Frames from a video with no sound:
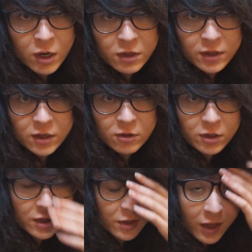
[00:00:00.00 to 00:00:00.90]
And if you want
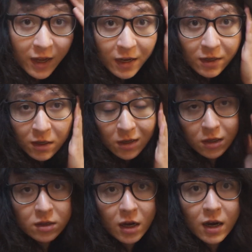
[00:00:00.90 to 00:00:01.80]
to take a look at
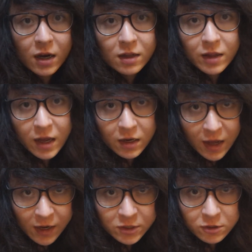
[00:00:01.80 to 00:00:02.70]
that,
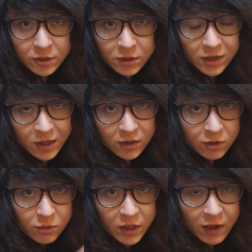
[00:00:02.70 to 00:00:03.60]
that actually
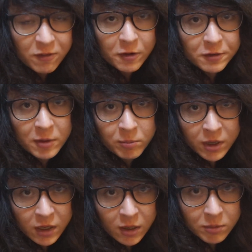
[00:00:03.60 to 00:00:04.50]
doesn't use
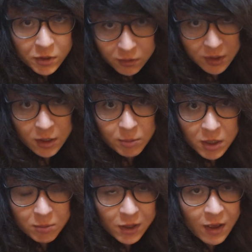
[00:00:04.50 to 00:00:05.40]
FFmpeg, but
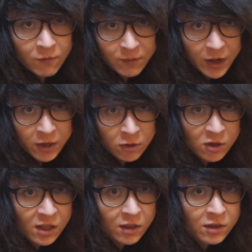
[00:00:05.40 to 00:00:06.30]
uses PPM
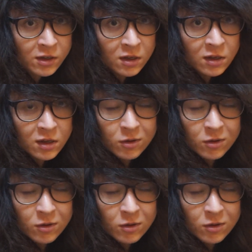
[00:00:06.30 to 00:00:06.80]
files,